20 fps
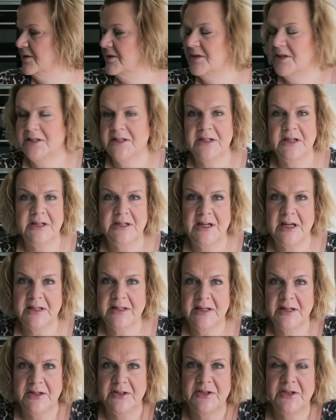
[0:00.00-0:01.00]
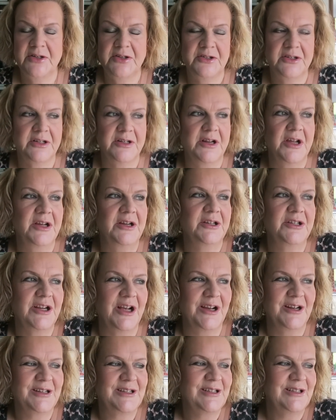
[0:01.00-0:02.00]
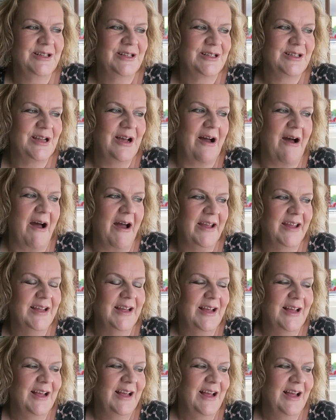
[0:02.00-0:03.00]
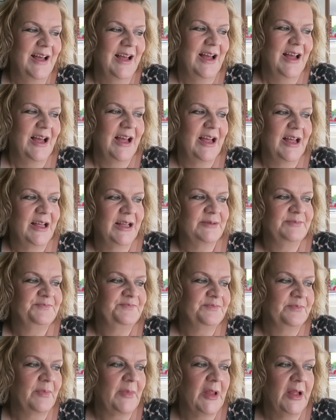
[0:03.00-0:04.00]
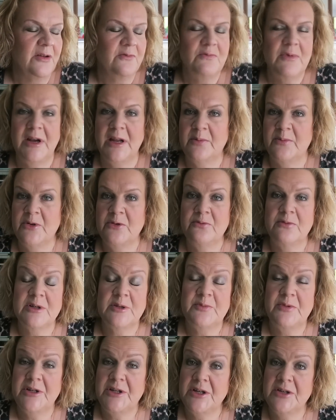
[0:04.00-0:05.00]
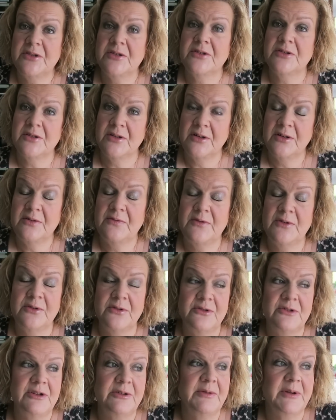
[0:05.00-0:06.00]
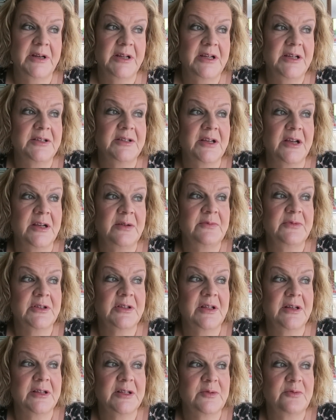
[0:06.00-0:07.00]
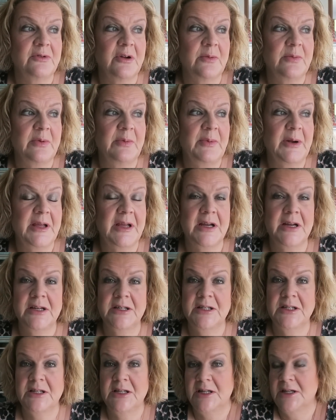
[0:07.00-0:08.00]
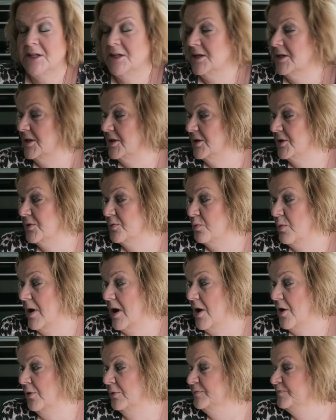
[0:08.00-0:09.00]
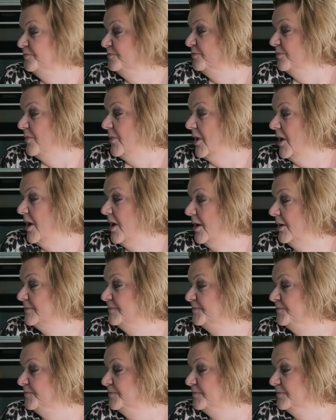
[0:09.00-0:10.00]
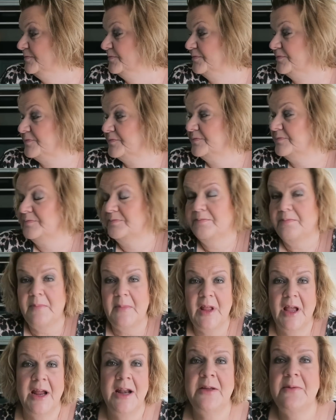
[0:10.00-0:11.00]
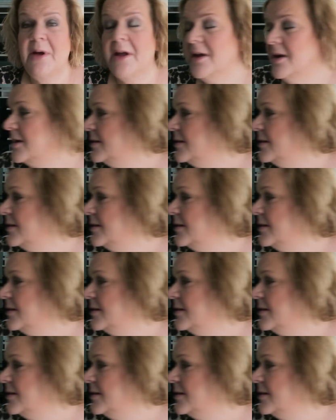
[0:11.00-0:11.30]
than sitting at a desk in a suit and a shirt and tie. William always produces a lot of laundry when he's home, so that's probably it as well. Anyway,